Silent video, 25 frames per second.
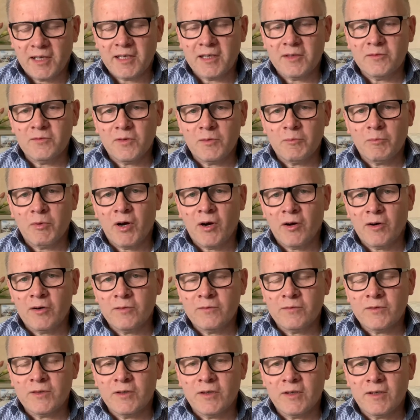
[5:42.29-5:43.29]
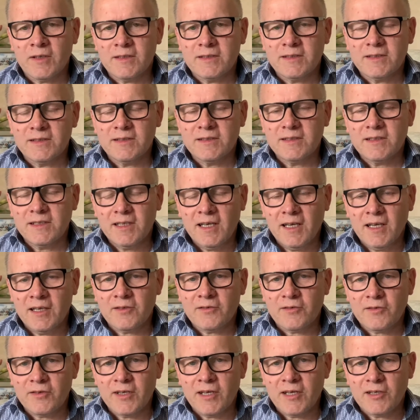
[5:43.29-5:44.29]
of the power of God in
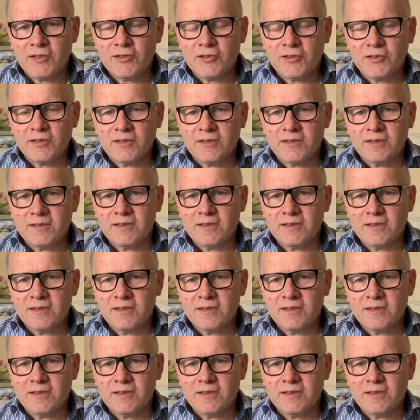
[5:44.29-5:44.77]
creation.